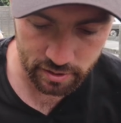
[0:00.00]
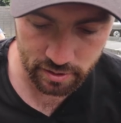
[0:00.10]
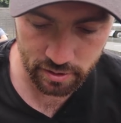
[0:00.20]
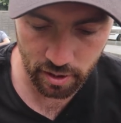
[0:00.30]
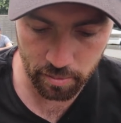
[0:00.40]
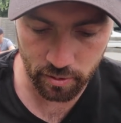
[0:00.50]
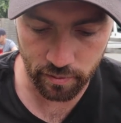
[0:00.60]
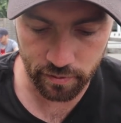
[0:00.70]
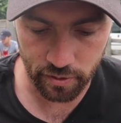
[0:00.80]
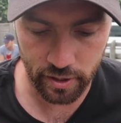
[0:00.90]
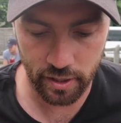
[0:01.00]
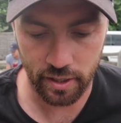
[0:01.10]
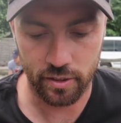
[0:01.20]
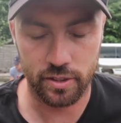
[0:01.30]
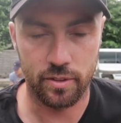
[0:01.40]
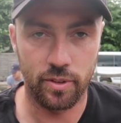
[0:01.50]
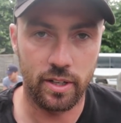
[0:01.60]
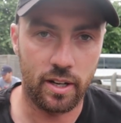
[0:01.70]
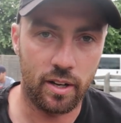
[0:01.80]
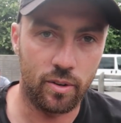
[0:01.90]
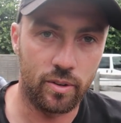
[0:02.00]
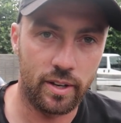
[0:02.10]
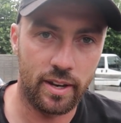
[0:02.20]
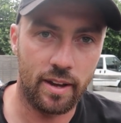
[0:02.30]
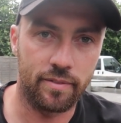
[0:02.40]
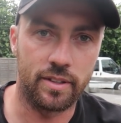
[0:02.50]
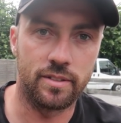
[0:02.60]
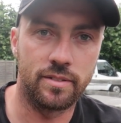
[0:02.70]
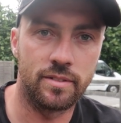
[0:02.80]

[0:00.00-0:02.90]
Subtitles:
Serbia on 3. And Costa Rica on nothing.